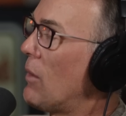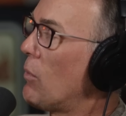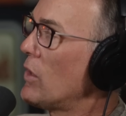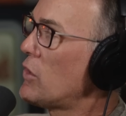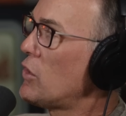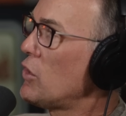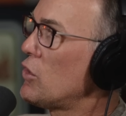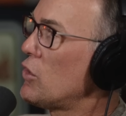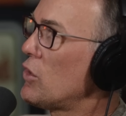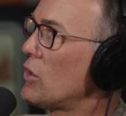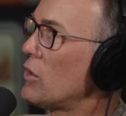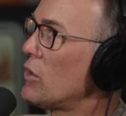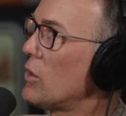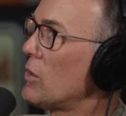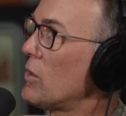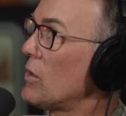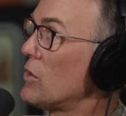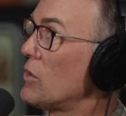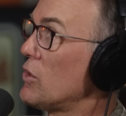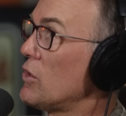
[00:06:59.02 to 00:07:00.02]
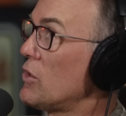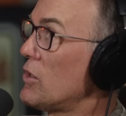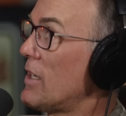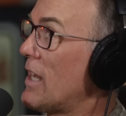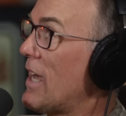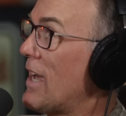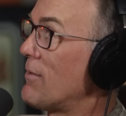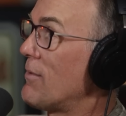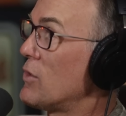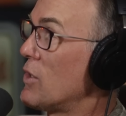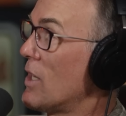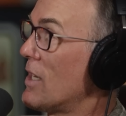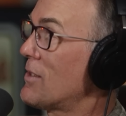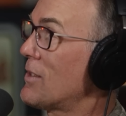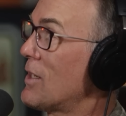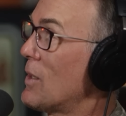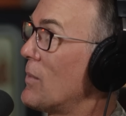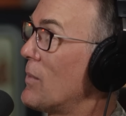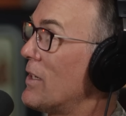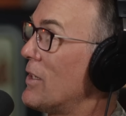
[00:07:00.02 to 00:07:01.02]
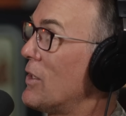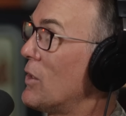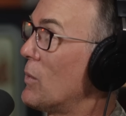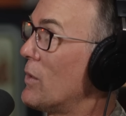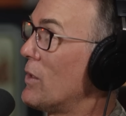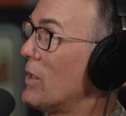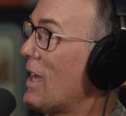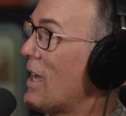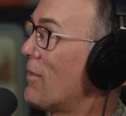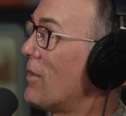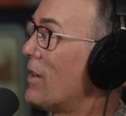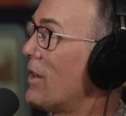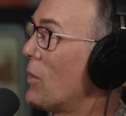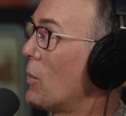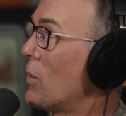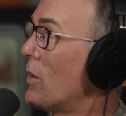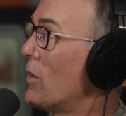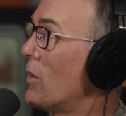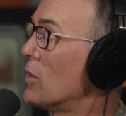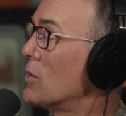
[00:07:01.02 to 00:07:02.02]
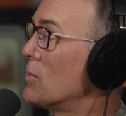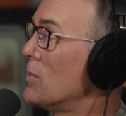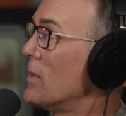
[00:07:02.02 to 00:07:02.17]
And what you should do is you should have Jess come in here when you have another one of those